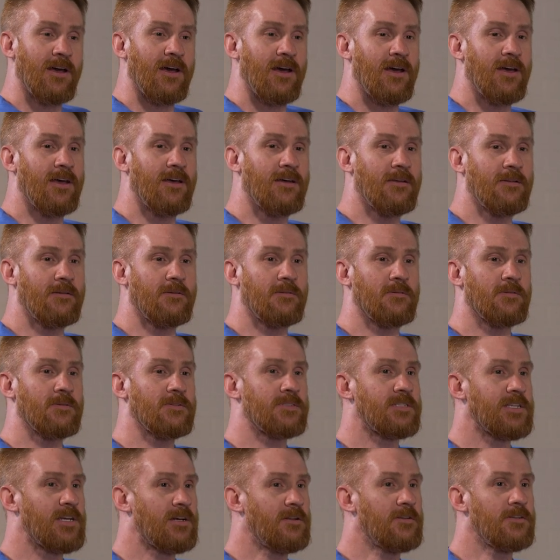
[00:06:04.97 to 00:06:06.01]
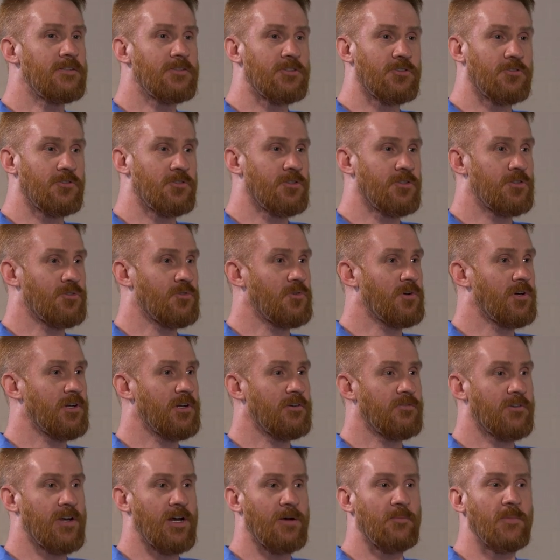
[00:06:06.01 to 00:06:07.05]
And tell us your story
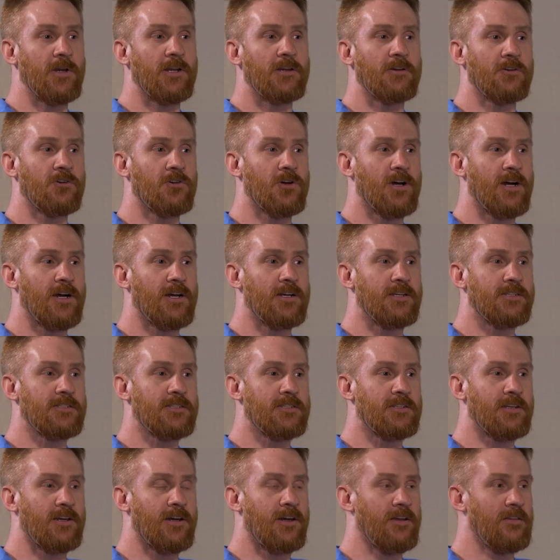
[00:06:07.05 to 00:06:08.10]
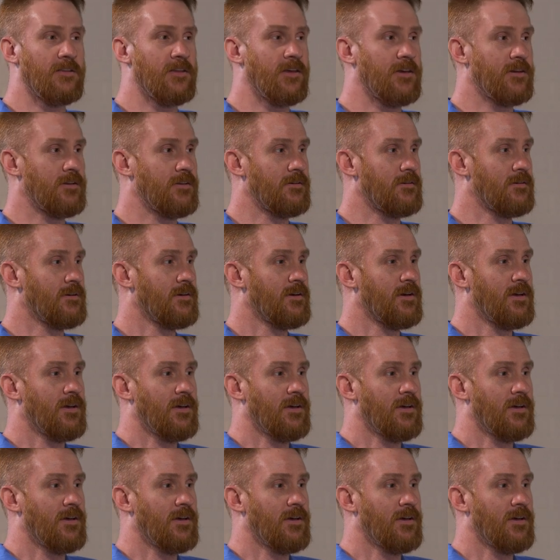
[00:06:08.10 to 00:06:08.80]
of coming to Christ and then